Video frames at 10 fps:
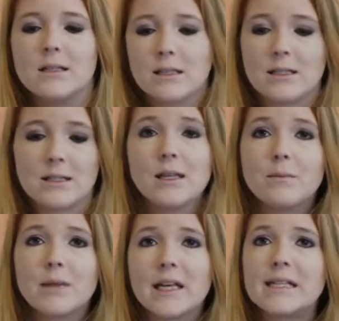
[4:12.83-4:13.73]

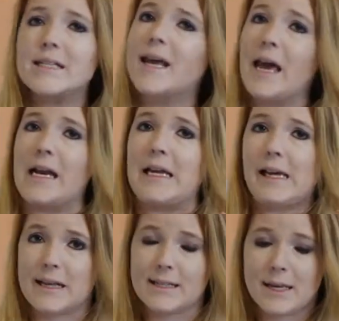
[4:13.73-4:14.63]
seamless, and
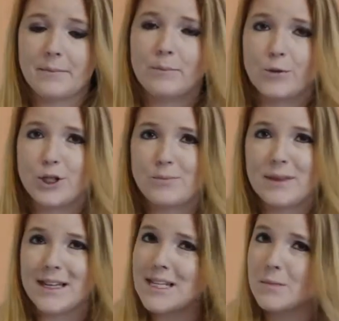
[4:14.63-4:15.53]
easy, which
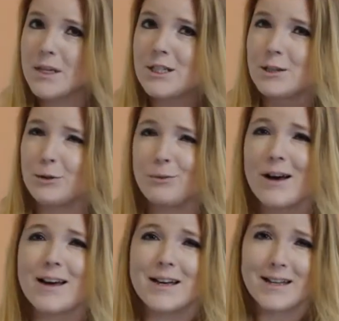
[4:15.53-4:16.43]
leads me to
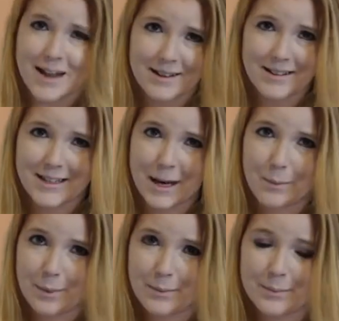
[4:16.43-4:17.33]
my next tip.